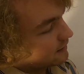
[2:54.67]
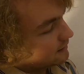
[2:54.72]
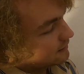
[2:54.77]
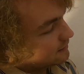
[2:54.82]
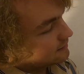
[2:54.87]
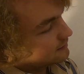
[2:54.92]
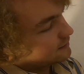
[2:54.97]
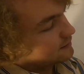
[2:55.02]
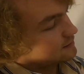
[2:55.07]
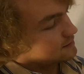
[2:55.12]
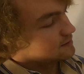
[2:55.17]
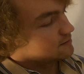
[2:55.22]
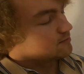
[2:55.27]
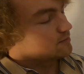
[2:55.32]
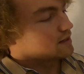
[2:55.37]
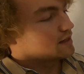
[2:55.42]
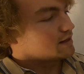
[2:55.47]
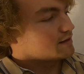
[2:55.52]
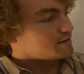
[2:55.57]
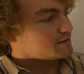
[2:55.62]
And this
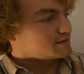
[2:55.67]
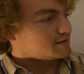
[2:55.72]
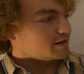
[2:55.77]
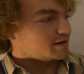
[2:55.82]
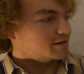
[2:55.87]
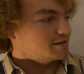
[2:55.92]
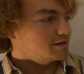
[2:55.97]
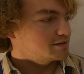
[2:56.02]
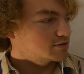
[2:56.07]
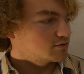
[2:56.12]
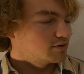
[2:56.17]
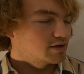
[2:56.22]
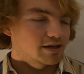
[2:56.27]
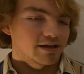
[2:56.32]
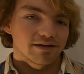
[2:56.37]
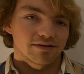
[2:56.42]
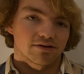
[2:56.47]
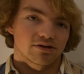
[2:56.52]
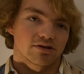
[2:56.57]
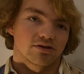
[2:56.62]
means like
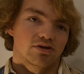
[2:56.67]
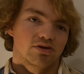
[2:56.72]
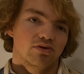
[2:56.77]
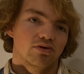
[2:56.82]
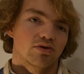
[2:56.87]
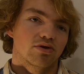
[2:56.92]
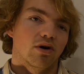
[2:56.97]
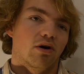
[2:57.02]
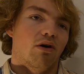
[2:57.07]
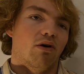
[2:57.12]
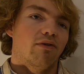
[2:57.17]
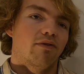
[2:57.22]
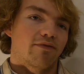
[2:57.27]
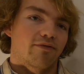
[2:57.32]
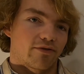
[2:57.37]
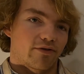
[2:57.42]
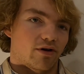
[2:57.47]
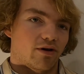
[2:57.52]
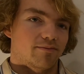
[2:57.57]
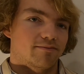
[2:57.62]
literally to go
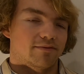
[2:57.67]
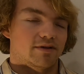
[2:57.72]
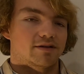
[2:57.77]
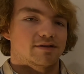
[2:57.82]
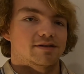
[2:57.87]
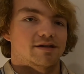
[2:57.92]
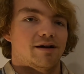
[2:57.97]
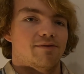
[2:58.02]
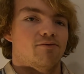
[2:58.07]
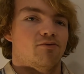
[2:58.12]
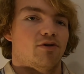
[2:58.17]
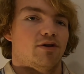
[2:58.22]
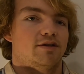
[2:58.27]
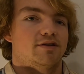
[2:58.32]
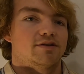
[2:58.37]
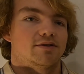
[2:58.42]
from someone.